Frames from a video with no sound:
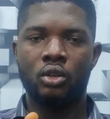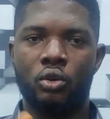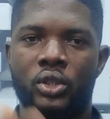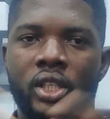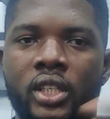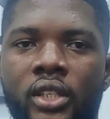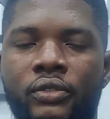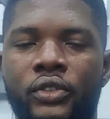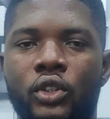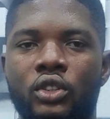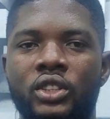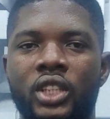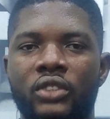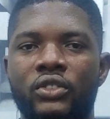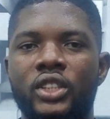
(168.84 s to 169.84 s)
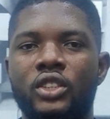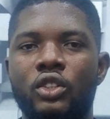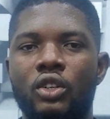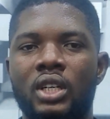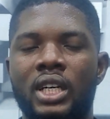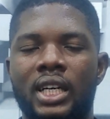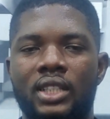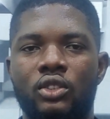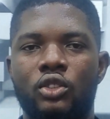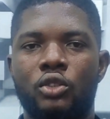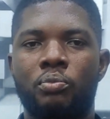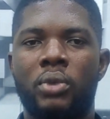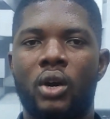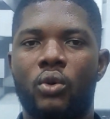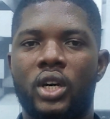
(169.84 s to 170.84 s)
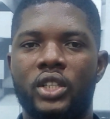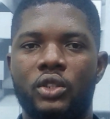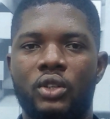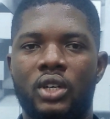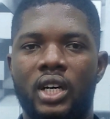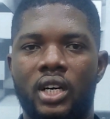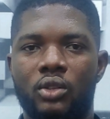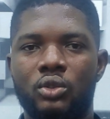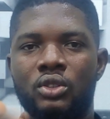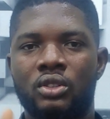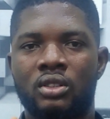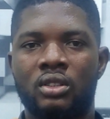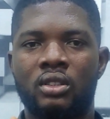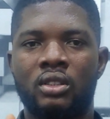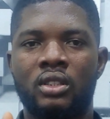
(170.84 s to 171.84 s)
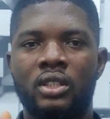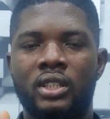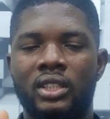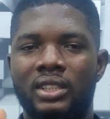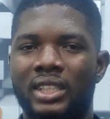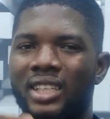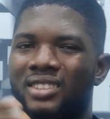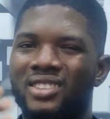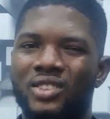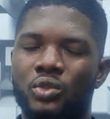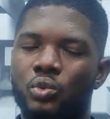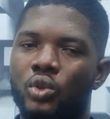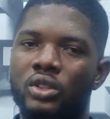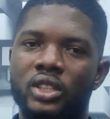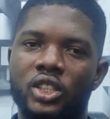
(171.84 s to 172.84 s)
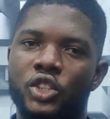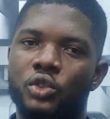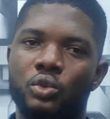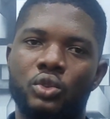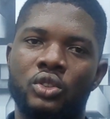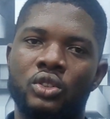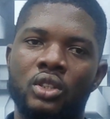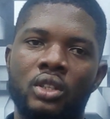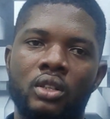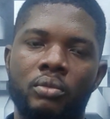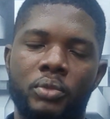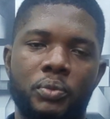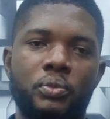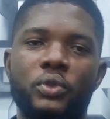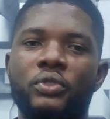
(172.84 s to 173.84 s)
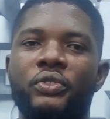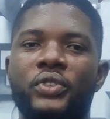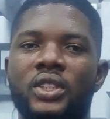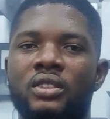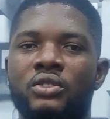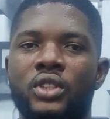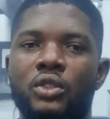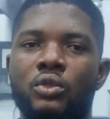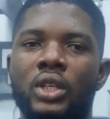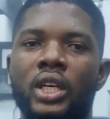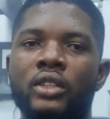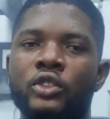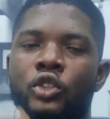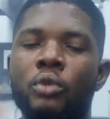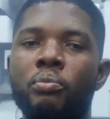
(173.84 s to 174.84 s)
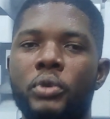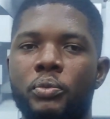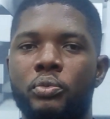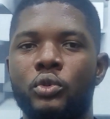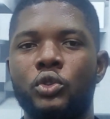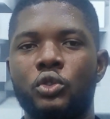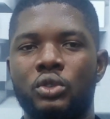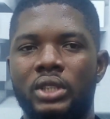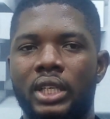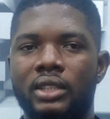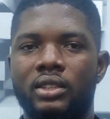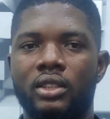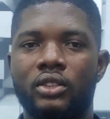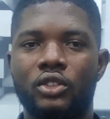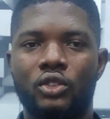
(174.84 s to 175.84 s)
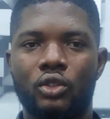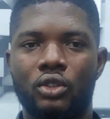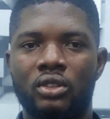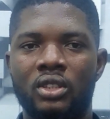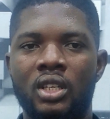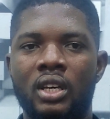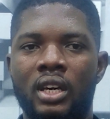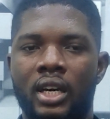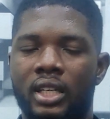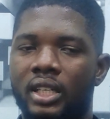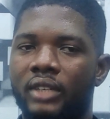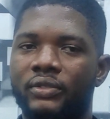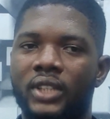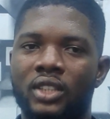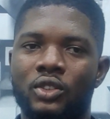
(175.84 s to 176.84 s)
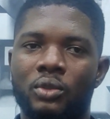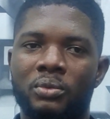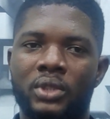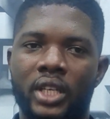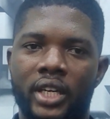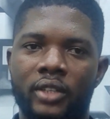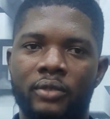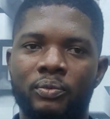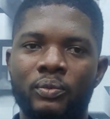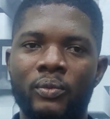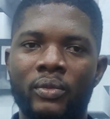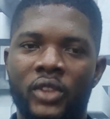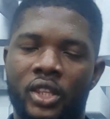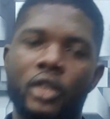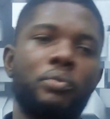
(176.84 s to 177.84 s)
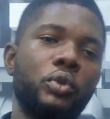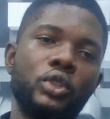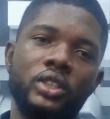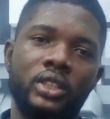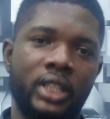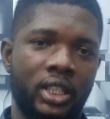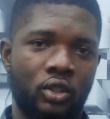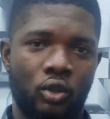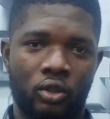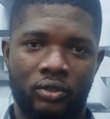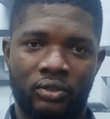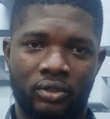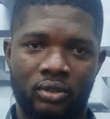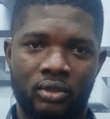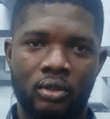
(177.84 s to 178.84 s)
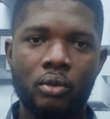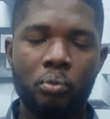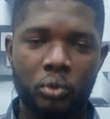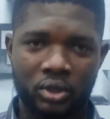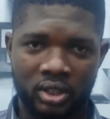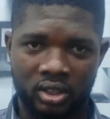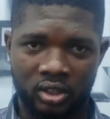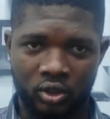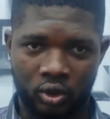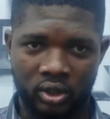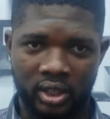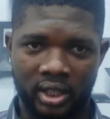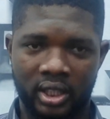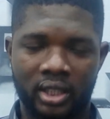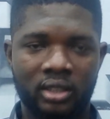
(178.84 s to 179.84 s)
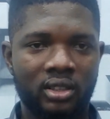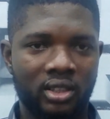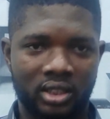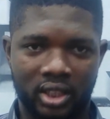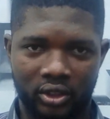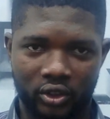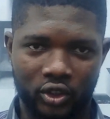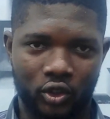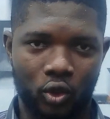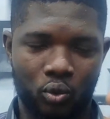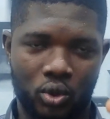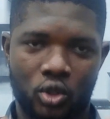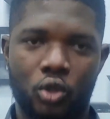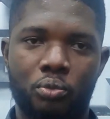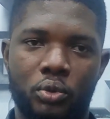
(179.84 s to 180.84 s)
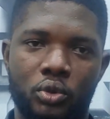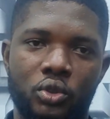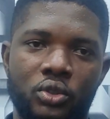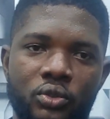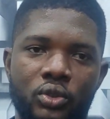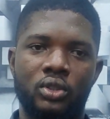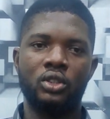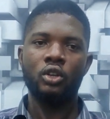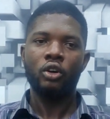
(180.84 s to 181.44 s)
Okay, if your generator cannot power your house, that is one issue people face regularly. Some people use their generators and after some time, they put the gen off. Putting it on again, the generator will not produce voltage.